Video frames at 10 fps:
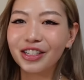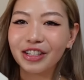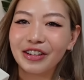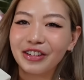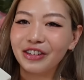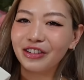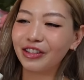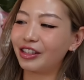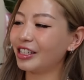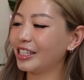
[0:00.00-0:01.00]
show
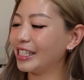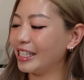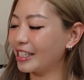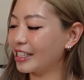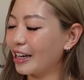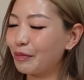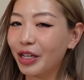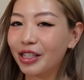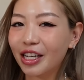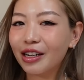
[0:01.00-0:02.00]
you the sneakers that I
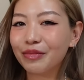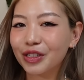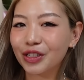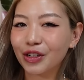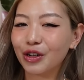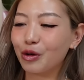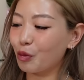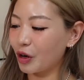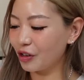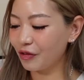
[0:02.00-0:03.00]
picked up. So
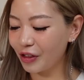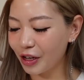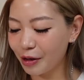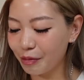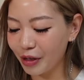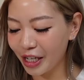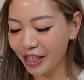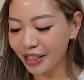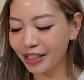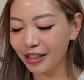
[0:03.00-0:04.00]
one of them
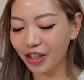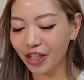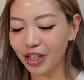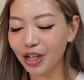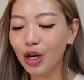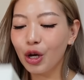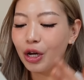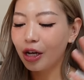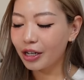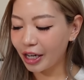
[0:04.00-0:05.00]
is the
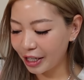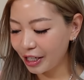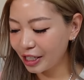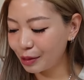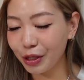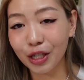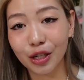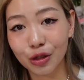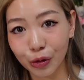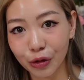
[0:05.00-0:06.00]
Nike
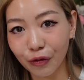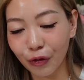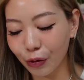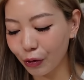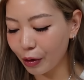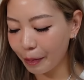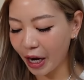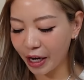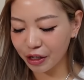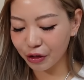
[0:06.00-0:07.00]
SB Jordan 4
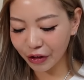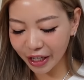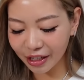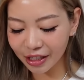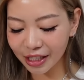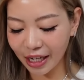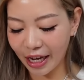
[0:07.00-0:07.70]
Pine Greens,